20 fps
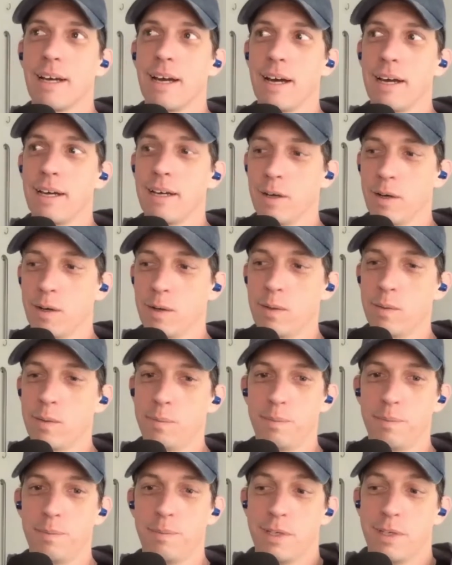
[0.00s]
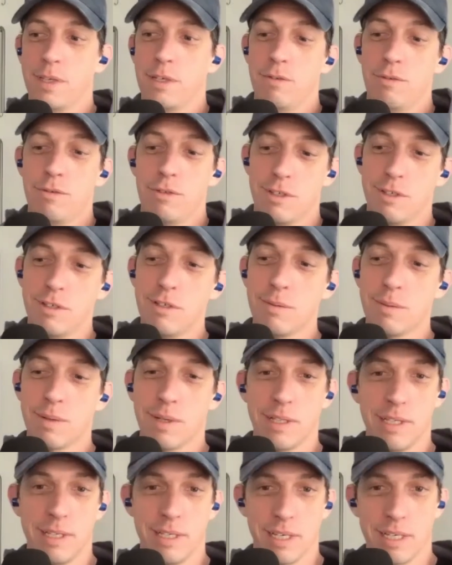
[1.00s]
I hope you do
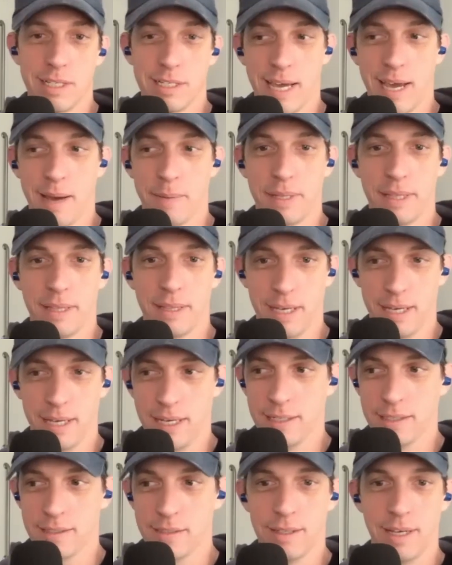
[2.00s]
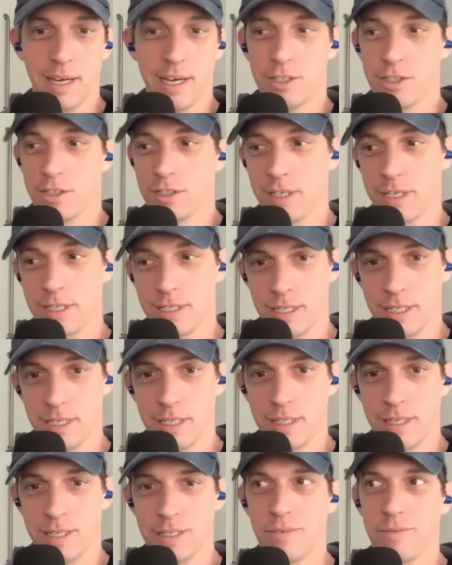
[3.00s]
really examine things as you're listening
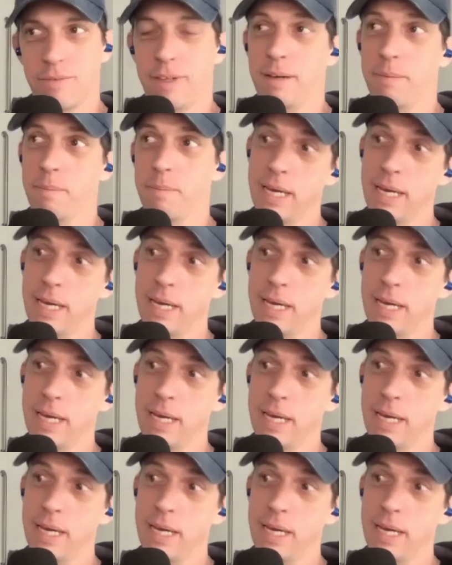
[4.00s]
to this of like,